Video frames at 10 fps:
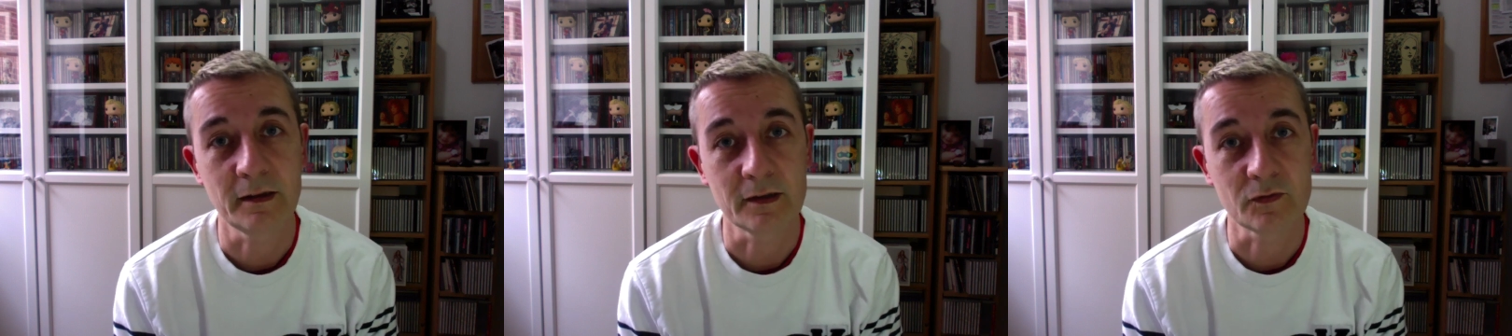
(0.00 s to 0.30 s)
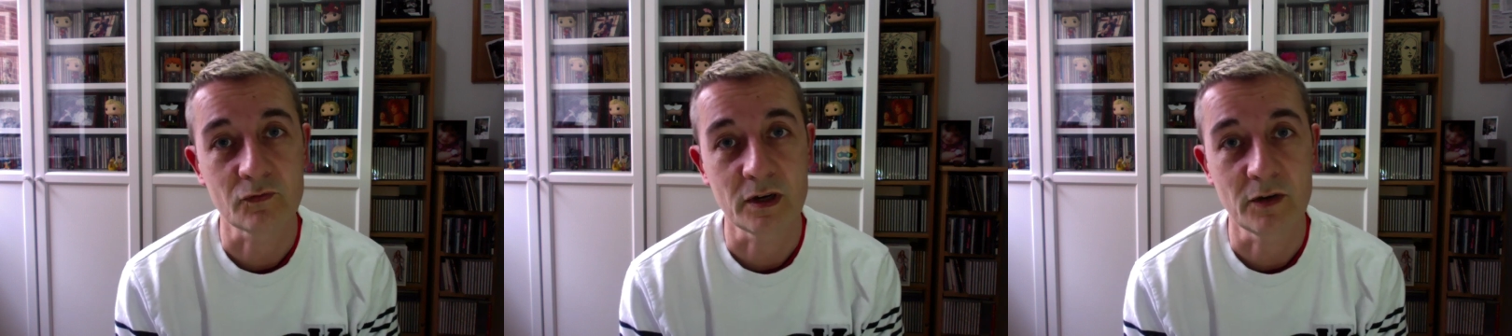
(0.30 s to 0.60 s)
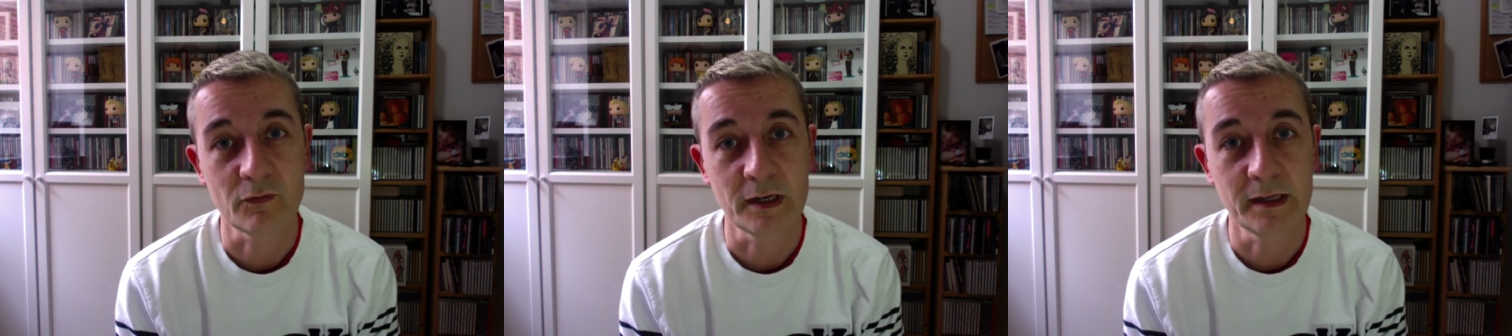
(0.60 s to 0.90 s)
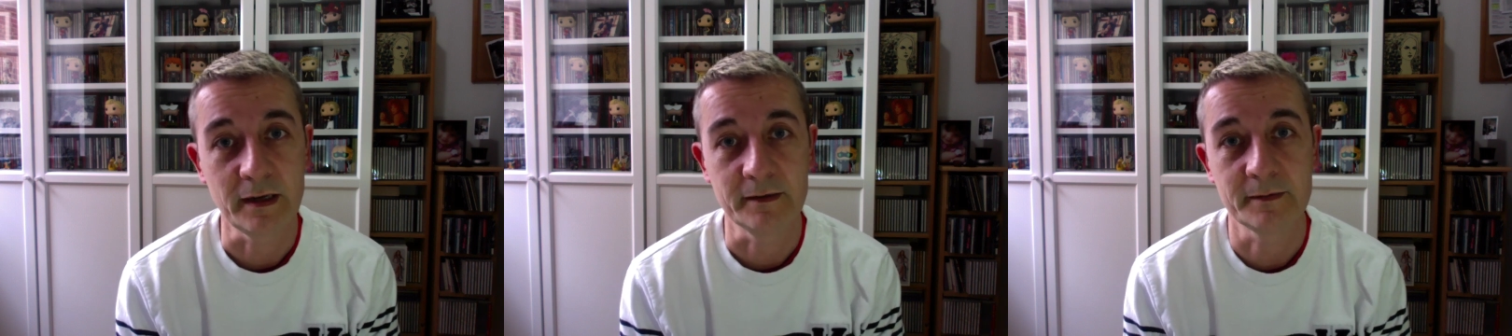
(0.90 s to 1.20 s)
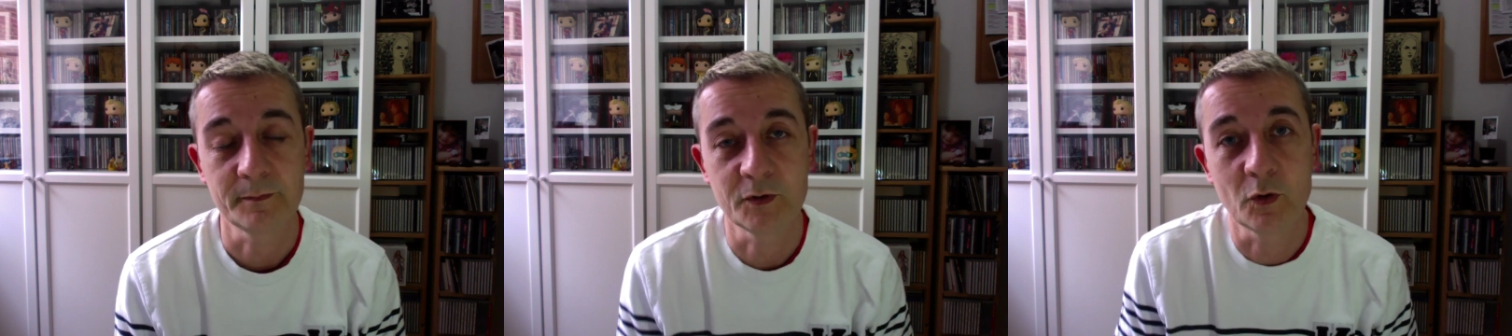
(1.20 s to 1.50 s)
That's really nice.
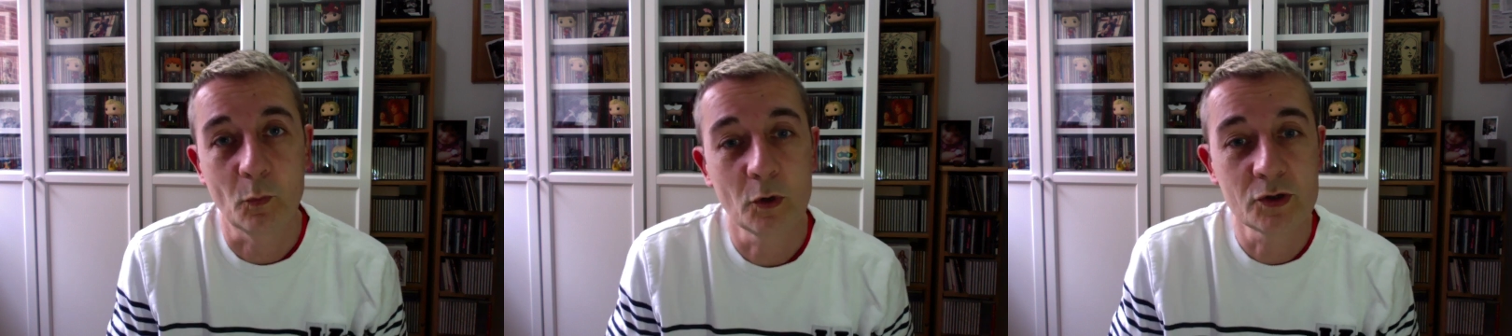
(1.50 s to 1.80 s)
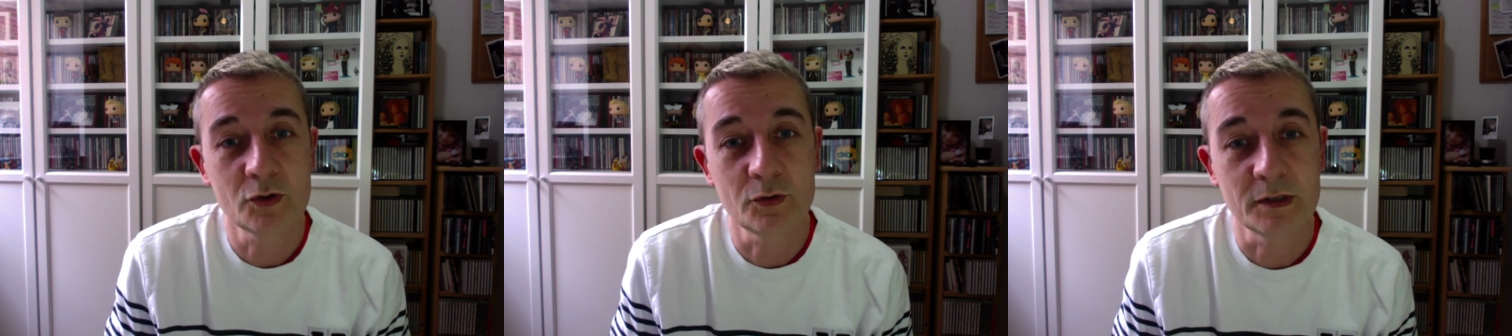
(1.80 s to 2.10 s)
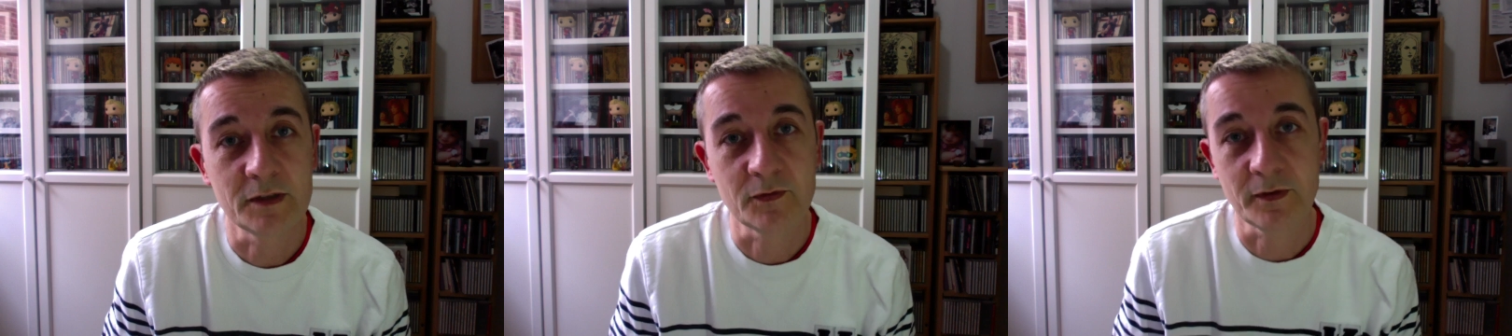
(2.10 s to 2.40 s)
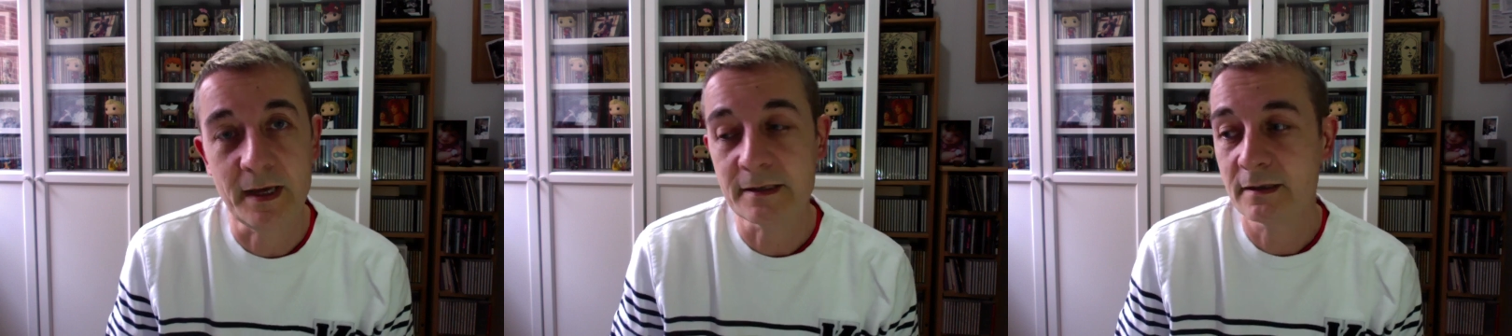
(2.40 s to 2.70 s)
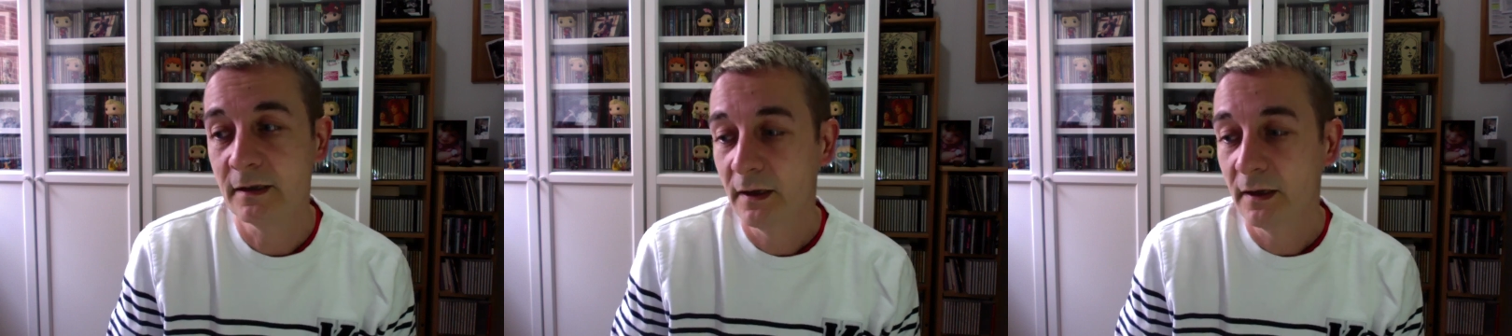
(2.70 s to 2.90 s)
So what do you need for that?